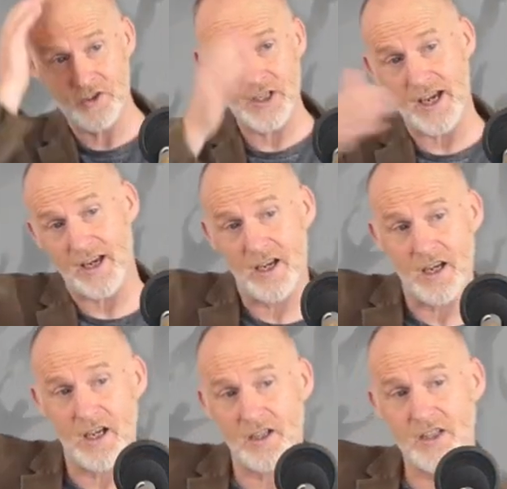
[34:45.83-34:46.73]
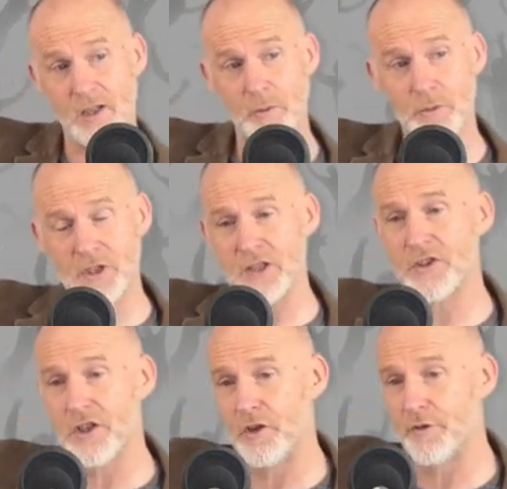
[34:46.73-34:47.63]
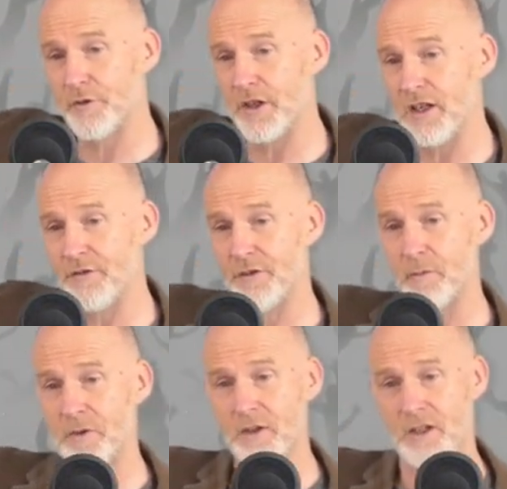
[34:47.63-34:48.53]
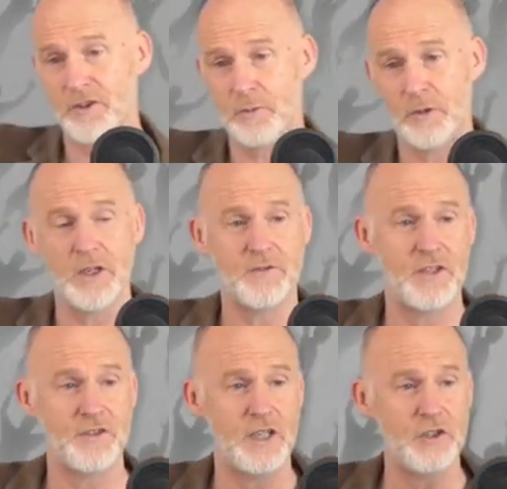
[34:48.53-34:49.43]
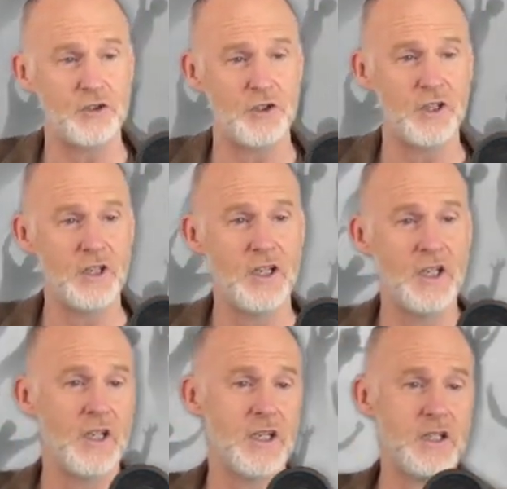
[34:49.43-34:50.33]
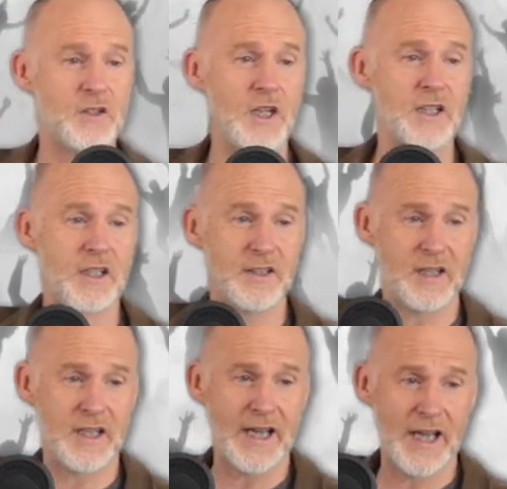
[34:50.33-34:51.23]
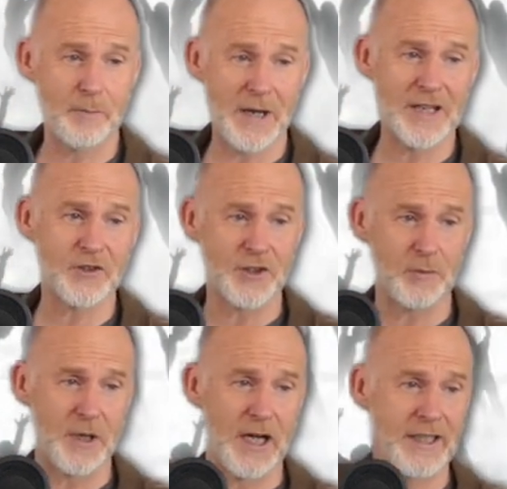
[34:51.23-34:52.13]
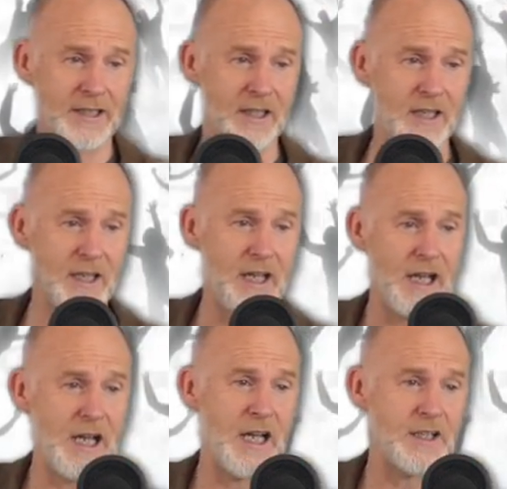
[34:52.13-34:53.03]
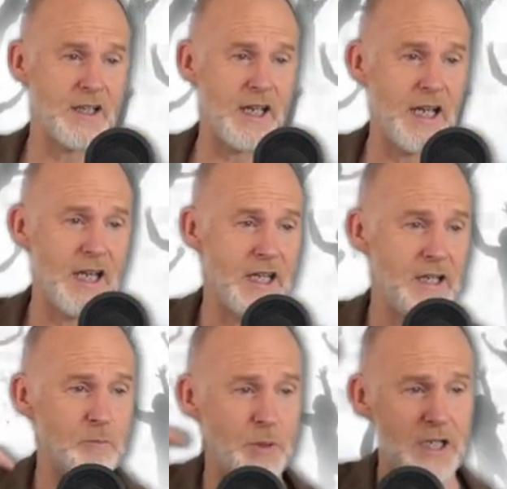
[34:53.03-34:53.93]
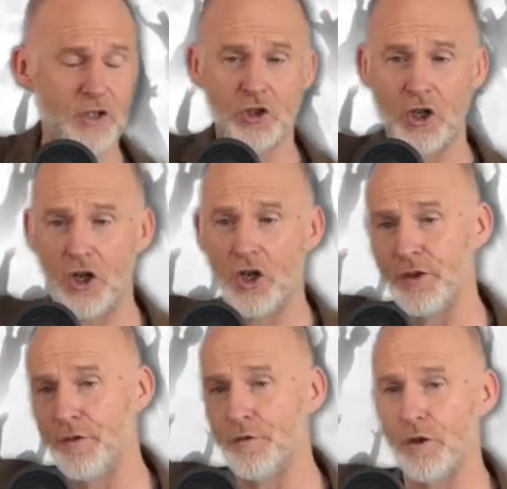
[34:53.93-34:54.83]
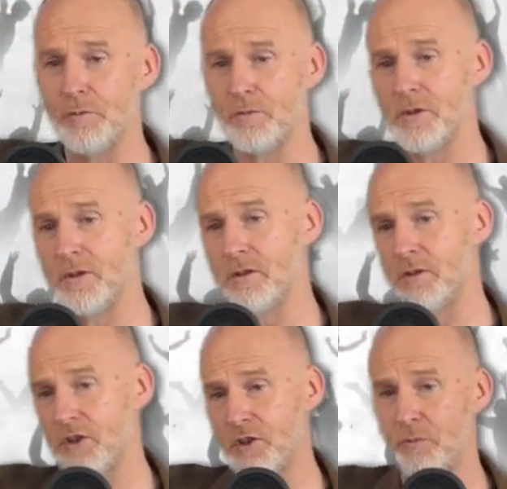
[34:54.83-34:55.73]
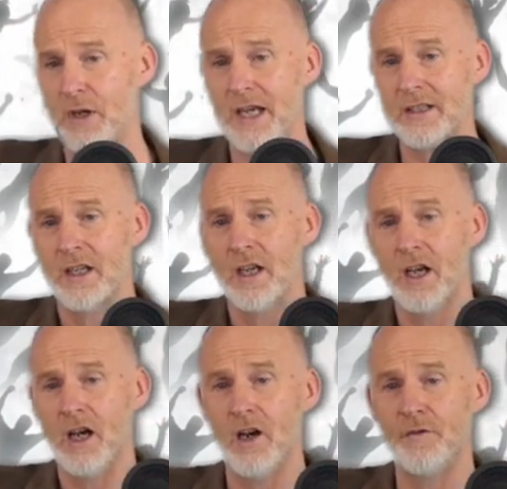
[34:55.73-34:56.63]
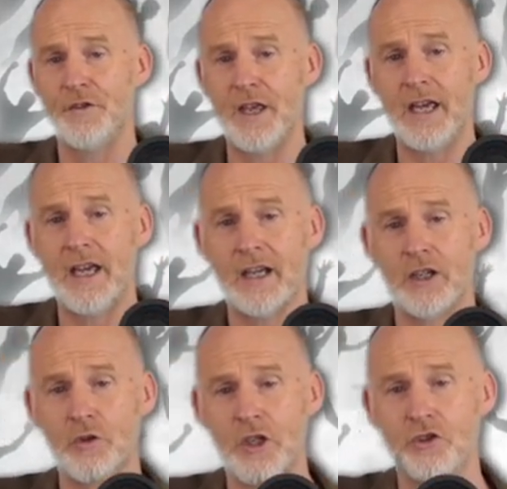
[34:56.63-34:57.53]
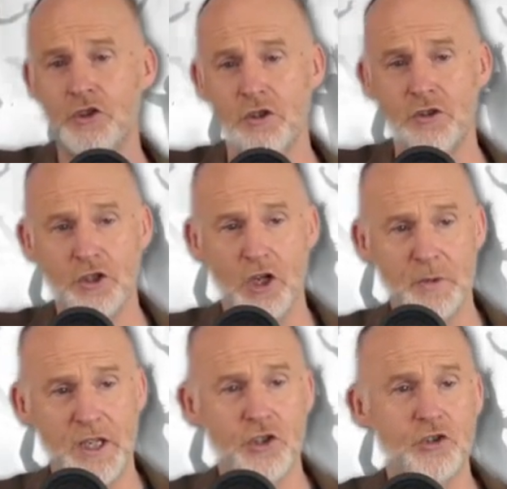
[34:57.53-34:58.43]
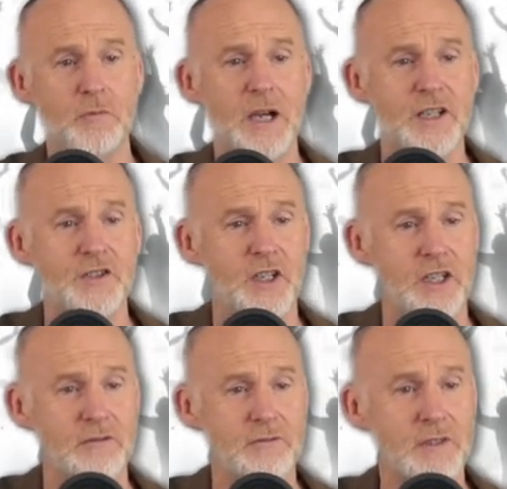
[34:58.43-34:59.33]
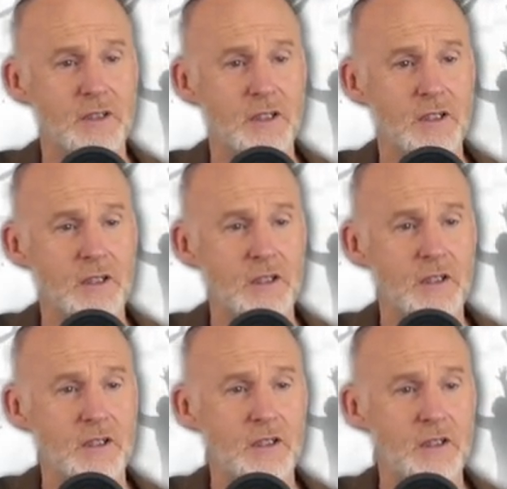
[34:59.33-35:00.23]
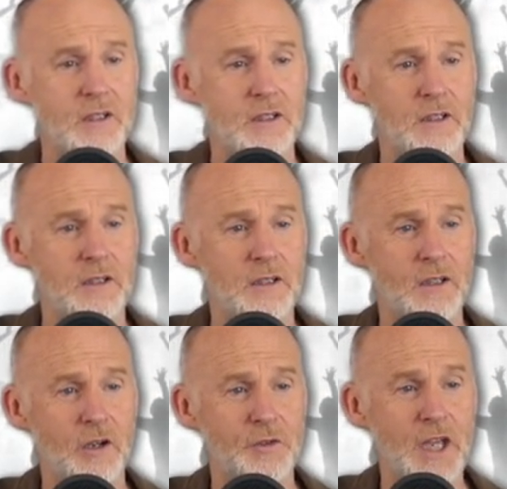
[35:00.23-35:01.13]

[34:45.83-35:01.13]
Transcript: set a demon possessed girl free from a, spirit of divination. You'd think they, they get a pat on the back and a picture on the front spread of their Christian denominational magazine. You know,